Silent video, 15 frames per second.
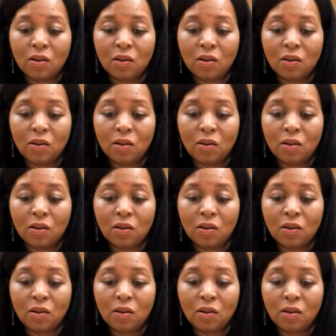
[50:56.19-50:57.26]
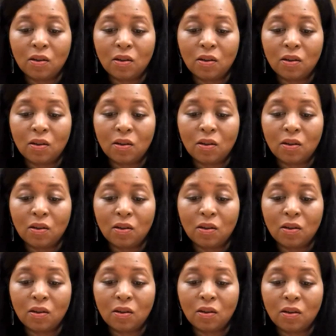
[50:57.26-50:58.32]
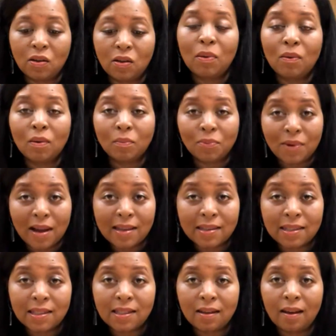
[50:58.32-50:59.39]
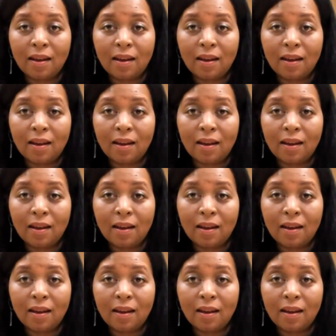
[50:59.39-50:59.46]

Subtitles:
we'll do our best to continue to keep you abreast.